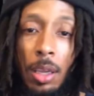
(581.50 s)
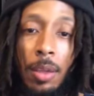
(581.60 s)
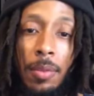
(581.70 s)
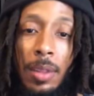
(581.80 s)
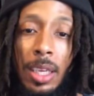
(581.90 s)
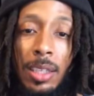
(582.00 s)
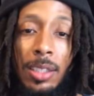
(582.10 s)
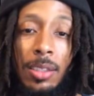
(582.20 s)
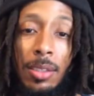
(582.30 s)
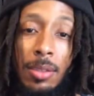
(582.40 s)

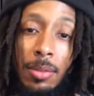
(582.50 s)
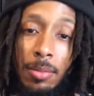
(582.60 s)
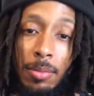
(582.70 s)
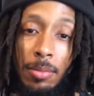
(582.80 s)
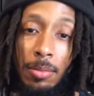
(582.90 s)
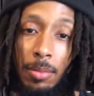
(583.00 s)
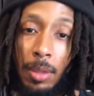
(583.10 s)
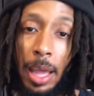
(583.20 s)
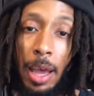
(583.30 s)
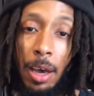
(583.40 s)
this
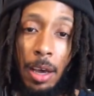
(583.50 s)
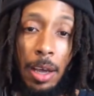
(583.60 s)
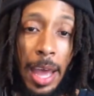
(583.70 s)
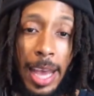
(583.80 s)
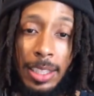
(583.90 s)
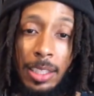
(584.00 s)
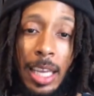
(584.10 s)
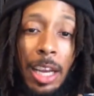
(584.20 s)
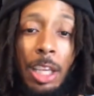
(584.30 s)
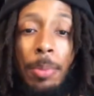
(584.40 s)
acids
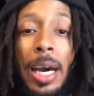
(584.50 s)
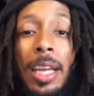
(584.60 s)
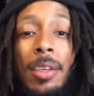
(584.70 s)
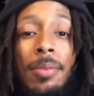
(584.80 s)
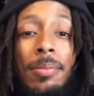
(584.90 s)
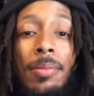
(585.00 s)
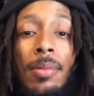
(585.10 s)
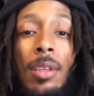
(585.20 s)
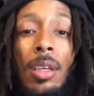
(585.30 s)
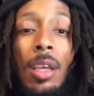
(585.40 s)
out of your body
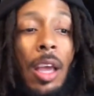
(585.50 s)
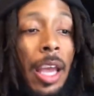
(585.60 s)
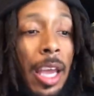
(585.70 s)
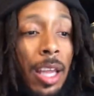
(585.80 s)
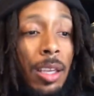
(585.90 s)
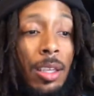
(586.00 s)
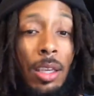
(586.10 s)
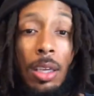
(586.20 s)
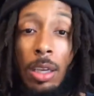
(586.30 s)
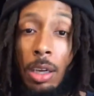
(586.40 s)
and
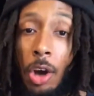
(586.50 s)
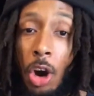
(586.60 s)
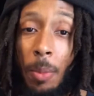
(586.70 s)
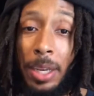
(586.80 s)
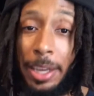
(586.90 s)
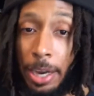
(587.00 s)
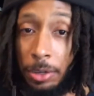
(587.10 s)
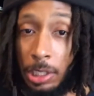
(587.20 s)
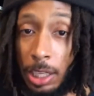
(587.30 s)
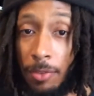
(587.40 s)
calming down
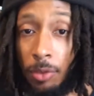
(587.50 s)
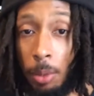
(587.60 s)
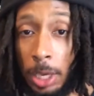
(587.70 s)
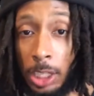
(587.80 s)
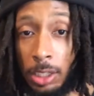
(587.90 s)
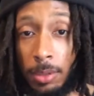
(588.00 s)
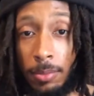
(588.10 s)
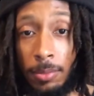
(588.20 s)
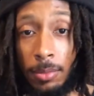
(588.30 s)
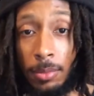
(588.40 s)
this inflammation
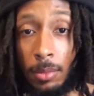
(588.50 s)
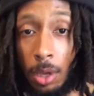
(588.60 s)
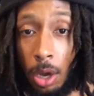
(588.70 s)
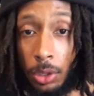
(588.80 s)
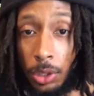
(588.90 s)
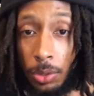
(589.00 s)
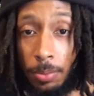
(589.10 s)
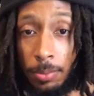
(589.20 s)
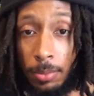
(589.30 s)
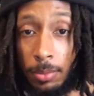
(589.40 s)
also.
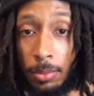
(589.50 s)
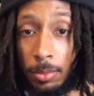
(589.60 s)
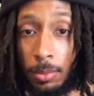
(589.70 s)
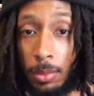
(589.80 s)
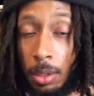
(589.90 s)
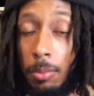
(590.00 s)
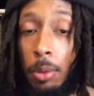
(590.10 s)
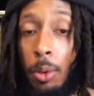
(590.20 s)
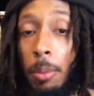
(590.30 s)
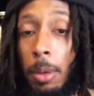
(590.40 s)
But
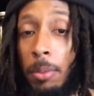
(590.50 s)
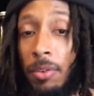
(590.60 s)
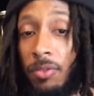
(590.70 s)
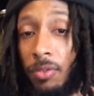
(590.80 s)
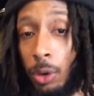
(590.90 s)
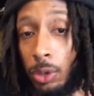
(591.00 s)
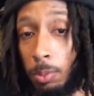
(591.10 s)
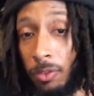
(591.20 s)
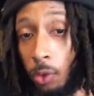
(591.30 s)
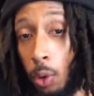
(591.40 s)
remember, first,
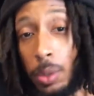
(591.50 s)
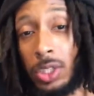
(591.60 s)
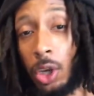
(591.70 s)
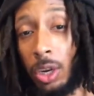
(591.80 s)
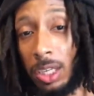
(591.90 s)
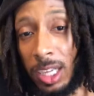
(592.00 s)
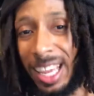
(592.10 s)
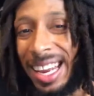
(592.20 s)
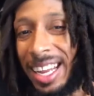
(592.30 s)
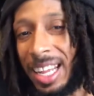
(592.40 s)
before we start
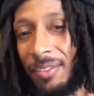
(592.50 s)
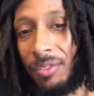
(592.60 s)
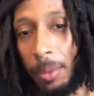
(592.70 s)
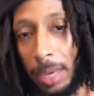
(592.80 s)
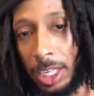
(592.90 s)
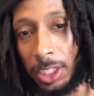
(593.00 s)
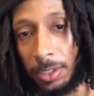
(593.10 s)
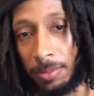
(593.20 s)
looking at inflammation,